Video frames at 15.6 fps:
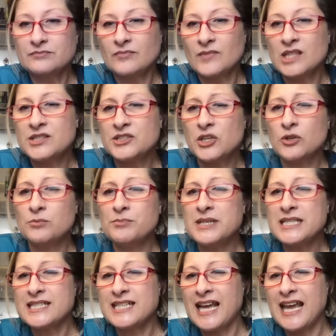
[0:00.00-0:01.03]
so
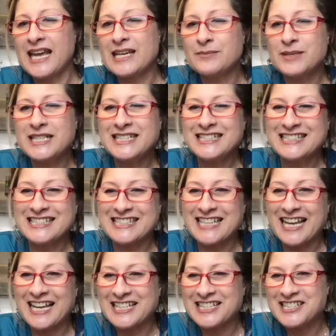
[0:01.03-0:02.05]
Miss Hamey
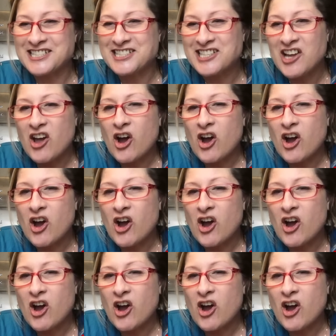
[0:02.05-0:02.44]
says,